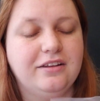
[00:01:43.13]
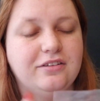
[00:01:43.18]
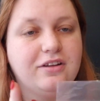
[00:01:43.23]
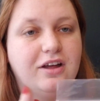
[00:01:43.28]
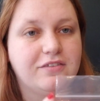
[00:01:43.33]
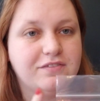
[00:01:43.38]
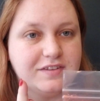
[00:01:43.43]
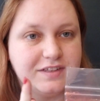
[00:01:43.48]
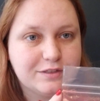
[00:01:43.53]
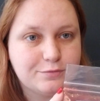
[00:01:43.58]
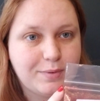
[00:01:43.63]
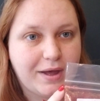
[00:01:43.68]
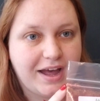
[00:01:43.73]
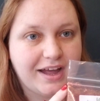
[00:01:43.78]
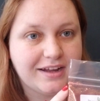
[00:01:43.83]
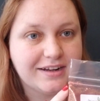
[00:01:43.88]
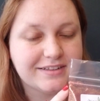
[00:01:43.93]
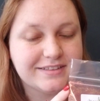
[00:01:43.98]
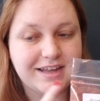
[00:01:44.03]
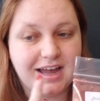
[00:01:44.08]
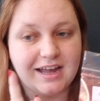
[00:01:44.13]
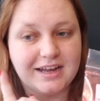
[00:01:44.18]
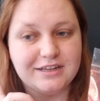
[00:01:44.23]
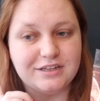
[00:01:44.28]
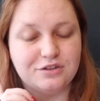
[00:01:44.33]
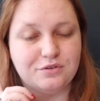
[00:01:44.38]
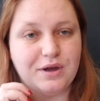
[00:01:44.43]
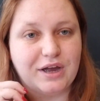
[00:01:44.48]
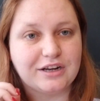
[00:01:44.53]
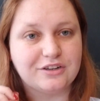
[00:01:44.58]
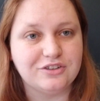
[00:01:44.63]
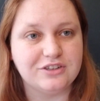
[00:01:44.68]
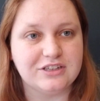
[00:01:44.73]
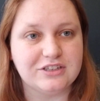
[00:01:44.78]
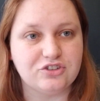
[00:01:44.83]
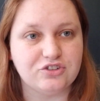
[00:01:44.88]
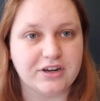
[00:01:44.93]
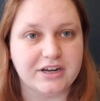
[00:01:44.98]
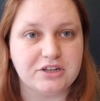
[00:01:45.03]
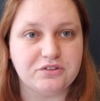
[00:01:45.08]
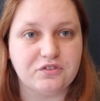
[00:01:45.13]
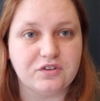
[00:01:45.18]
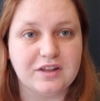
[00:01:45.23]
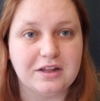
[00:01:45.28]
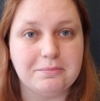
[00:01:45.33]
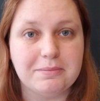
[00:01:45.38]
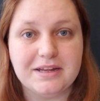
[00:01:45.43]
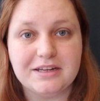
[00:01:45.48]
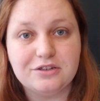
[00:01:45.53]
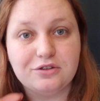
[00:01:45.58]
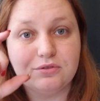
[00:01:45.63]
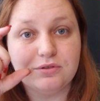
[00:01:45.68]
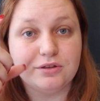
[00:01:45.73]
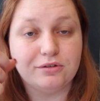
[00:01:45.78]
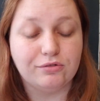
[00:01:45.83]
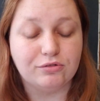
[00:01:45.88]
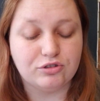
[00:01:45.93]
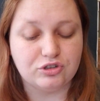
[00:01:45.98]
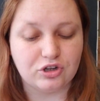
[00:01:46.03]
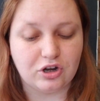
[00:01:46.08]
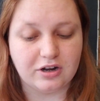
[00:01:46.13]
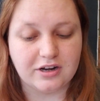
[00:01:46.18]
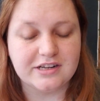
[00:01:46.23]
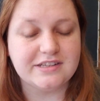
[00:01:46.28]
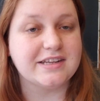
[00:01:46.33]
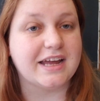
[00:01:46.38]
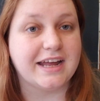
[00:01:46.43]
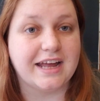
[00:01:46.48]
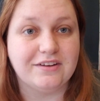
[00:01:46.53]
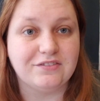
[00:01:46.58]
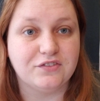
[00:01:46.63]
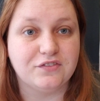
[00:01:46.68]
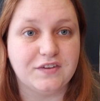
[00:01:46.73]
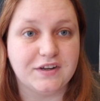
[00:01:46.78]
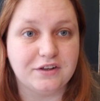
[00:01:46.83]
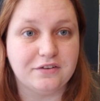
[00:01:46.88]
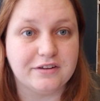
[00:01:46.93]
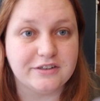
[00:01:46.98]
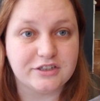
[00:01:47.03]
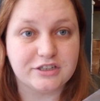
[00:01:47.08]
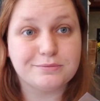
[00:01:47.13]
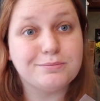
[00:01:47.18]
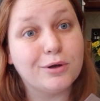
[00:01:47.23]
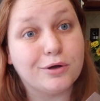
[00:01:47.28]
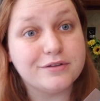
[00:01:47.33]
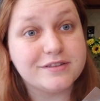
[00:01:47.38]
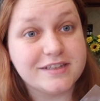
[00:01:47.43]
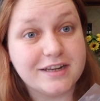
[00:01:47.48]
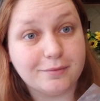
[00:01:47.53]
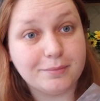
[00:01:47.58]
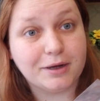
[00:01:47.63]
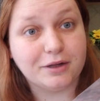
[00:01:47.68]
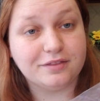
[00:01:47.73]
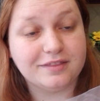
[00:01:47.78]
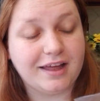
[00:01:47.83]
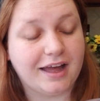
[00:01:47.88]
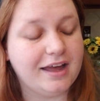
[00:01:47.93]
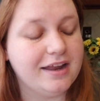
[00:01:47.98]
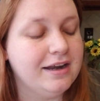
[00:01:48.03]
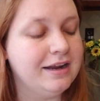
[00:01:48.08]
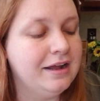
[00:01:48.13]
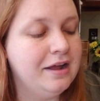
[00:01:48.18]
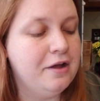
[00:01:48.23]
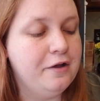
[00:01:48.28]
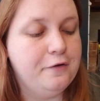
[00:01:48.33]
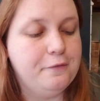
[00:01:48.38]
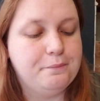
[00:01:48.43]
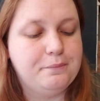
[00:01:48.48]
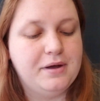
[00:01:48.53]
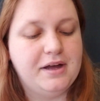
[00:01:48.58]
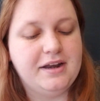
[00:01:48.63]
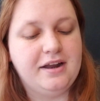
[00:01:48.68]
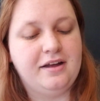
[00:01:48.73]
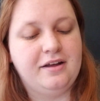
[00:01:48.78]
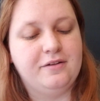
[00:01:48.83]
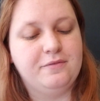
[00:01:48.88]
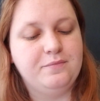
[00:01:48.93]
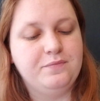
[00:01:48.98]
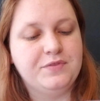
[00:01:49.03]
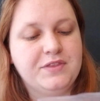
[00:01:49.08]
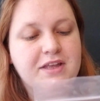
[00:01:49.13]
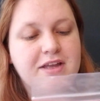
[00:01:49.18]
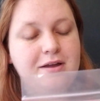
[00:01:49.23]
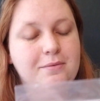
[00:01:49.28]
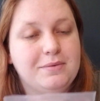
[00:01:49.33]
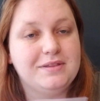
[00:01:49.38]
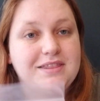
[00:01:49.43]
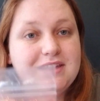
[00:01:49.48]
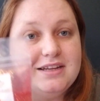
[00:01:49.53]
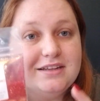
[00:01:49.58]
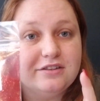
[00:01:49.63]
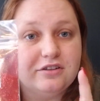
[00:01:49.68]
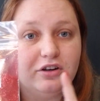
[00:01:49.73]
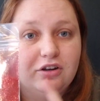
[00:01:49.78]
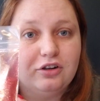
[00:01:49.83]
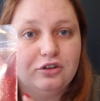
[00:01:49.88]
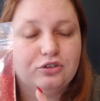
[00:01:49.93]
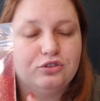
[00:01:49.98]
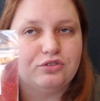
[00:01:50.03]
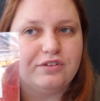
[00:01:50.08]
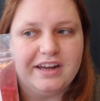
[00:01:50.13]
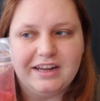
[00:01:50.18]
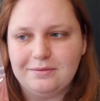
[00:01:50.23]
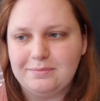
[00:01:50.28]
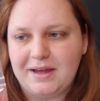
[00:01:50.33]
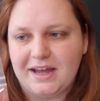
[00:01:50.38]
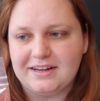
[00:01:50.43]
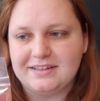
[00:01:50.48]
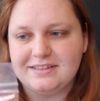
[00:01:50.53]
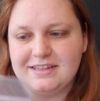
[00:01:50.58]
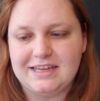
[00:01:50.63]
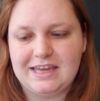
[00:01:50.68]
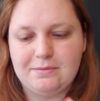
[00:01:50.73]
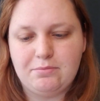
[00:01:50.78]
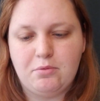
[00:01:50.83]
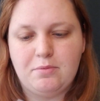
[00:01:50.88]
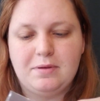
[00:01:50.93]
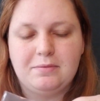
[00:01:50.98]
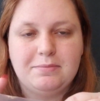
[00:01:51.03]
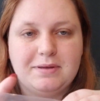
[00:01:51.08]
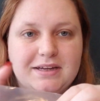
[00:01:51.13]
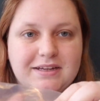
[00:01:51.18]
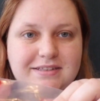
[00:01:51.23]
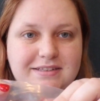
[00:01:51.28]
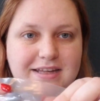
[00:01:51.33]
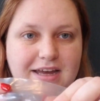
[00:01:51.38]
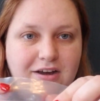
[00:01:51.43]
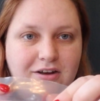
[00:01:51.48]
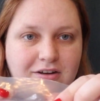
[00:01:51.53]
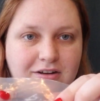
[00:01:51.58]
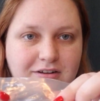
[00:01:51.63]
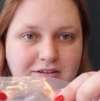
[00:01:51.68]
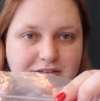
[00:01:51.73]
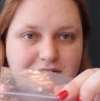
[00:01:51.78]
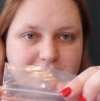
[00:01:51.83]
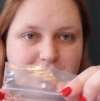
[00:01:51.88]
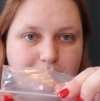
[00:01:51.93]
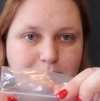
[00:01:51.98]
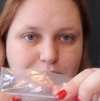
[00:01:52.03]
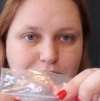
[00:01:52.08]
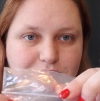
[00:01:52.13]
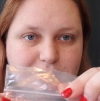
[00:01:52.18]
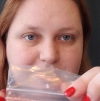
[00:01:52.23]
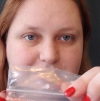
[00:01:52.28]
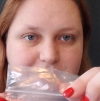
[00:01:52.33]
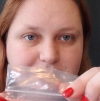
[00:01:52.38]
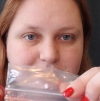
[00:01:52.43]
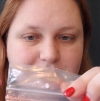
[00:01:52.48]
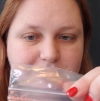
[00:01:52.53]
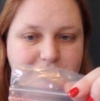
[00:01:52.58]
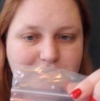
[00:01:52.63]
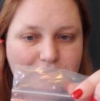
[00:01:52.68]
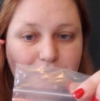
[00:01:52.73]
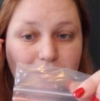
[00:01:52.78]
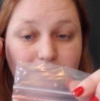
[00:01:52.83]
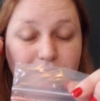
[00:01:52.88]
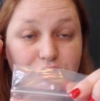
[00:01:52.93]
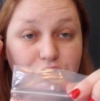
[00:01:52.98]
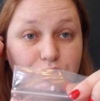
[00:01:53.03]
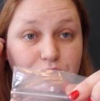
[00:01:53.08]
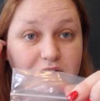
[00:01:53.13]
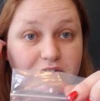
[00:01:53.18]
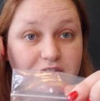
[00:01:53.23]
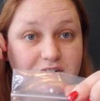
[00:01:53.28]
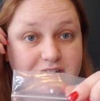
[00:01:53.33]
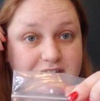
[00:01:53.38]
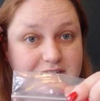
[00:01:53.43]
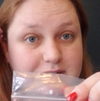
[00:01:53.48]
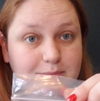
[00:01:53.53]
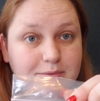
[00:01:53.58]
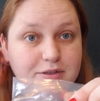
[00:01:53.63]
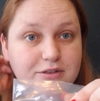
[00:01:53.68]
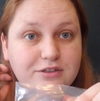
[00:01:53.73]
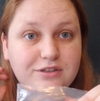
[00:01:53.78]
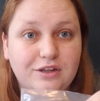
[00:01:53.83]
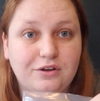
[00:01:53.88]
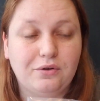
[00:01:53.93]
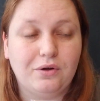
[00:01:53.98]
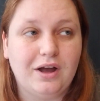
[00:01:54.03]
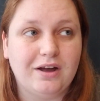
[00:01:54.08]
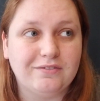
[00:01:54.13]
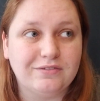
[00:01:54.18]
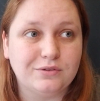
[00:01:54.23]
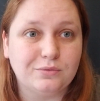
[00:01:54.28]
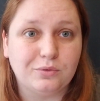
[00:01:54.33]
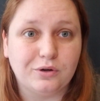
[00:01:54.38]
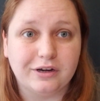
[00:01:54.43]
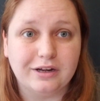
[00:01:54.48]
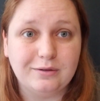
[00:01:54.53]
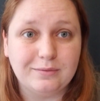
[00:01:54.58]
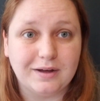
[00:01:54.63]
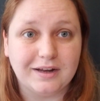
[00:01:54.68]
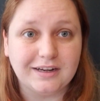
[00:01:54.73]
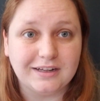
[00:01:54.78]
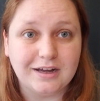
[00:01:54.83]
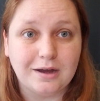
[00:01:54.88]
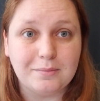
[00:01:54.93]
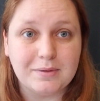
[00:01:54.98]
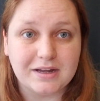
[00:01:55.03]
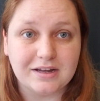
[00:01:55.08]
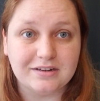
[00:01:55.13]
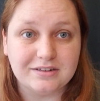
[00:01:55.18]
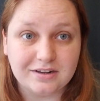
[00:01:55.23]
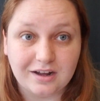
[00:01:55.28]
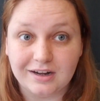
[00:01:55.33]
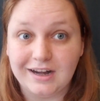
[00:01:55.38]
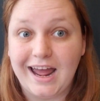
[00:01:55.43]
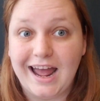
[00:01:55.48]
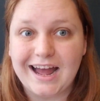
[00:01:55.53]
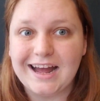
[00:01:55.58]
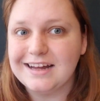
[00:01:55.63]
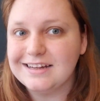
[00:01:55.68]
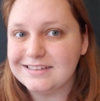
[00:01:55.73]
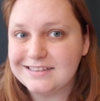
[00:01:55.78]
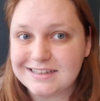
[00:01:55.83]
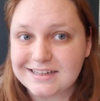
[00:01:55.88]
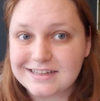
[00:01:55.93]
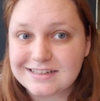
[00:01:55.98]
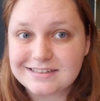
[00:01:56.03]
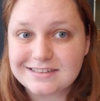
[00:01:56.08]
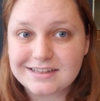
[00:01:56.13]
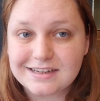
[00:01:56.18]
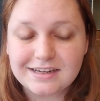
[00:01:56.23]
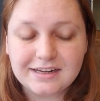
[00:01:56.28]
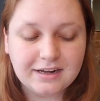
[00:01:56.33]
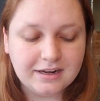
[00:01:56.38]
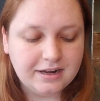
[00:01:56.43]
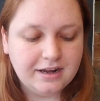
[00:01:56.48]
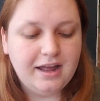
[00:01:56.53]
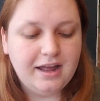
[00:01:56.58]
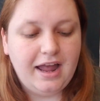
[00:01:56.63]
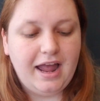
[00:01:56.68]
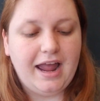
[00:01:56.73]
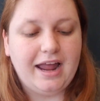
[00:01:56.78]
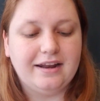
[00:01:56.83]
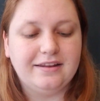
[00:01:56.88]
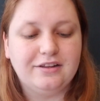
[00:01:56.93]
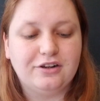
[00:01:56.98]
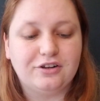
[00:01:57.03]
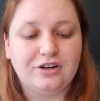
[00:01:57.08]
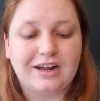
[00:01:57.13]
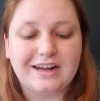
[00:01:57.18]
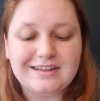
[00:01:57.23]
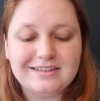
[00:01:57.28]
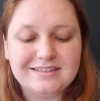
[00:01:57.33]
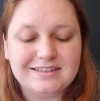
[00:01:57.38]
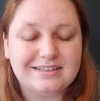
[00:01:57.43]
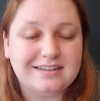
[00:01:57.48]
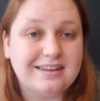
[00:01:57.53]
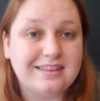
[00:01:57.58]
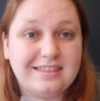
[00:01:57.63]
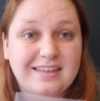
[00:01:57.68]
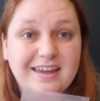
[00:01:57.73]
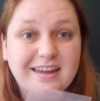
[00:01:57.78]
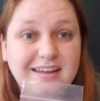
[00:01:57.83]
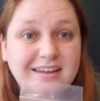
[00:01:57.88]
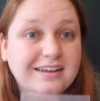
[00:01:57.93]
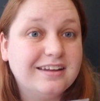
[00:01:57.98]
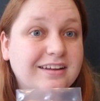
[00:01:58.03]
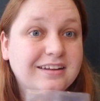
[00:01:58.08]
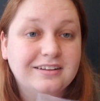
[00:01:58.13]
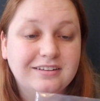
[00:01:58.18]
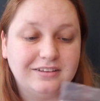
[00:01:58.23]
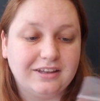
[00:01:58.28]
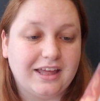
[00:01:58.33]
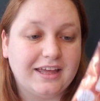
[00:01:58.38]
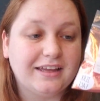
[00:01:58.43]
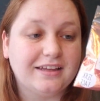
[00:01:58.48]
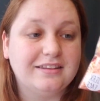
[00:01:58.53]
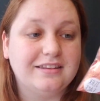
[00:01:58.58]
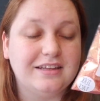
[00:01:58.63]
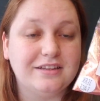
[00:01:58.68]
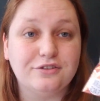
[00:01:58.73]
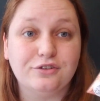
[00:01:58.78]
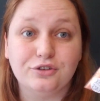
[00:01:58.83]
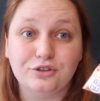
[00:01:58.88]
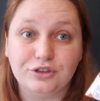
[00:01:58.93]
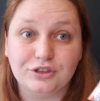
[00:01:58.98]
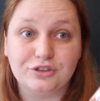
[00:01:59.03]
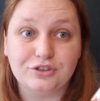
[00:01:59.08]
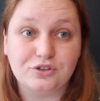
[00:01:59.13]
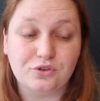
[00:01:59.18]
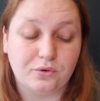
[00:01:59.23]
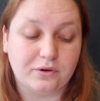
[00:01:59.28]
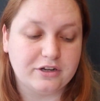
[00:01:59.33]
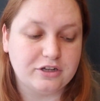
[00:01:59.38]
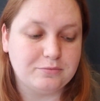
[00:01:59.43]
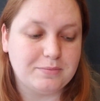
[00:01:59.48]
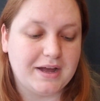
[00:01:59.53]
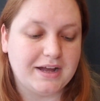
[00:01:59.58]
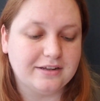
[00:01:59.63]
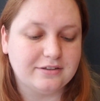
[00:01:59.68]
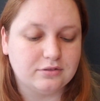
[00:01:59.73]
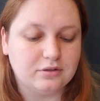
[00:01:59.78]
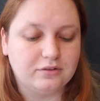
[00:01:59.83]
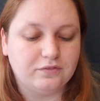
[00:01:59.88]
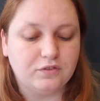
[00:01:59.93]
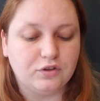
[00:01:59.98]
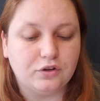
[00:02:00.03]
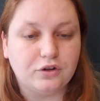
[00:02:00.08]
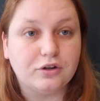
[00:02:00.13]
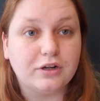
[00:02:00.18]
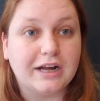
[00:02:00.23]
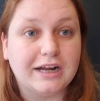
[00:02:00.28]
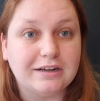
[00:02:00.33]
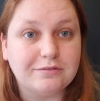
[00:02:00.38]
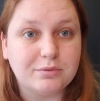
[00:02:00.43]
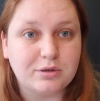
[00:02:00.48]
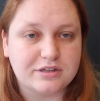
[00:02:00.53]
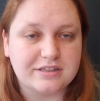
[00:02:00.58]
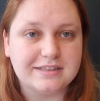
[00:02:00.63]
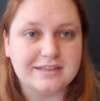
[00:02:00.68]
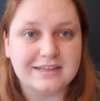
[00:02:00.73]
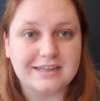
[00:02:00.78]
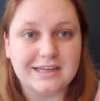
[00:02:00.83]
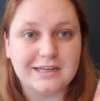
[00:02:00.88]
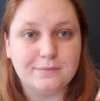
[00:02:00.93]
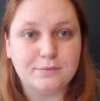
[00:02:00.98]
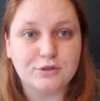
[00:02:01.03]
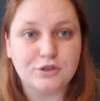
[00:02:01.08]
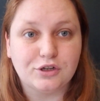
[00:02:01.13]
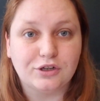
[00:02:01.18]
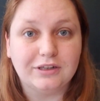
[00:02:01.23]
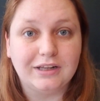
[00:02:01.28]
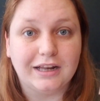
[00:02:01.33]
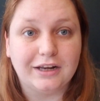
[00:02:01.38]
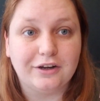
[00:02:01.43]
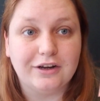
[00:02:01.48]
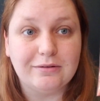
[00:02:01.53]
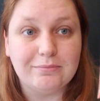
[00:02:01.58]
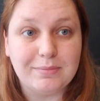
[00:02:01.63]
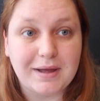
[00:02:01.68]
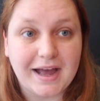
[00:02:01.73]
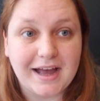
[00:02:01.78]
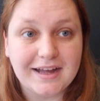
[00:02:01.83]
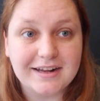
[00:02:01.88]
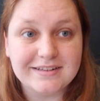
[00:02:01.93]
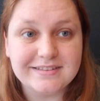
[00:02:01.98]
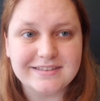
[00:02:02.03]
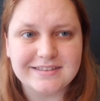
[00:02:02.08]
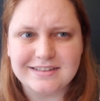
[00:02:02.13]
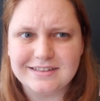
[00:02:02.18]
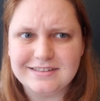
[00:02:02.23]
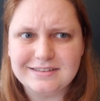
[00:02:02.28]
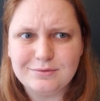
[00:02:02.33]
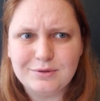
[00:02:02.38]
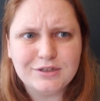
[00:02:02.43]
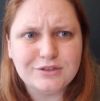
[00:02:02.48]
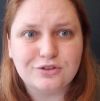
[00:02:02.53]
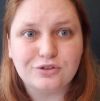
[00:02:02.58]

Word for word: love these bags. I do actually transfer them into little jars. I have a video I just posted about that. But um, but these are great bags to keep them in because they are double sealed. So you have two different zippers. So you don't have to worry about it coming undone as easy. And they're nice and thick. Like these are good storage bags. So if you're a kind of person that keeps your glitter in bags, these ones